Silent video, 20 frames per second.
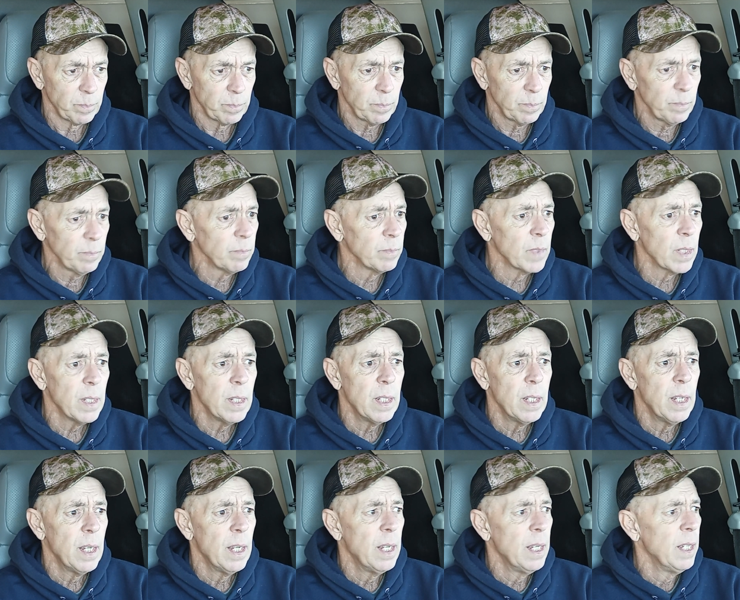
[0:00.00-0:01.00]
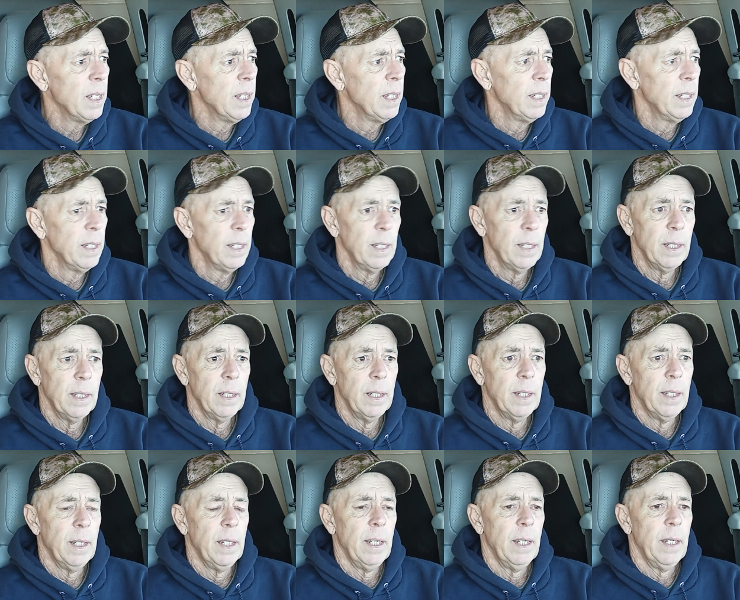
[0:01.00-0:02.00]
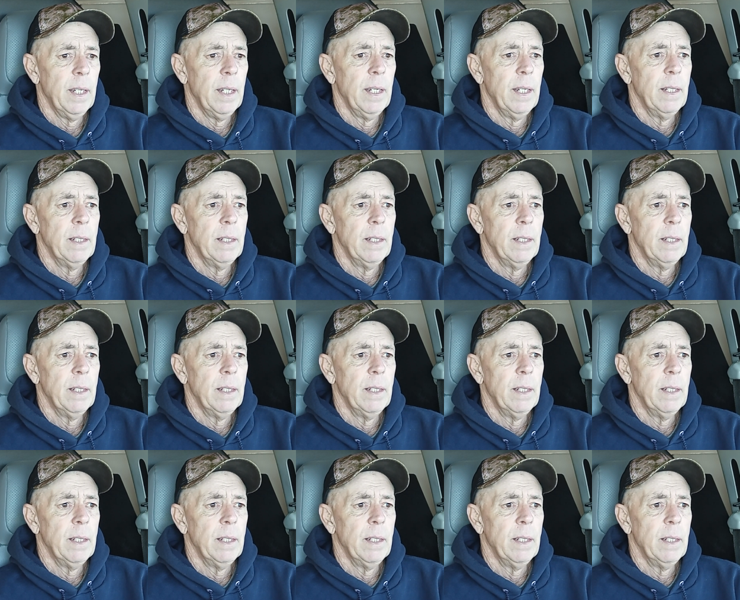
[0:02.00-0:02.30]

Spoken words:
[no speech]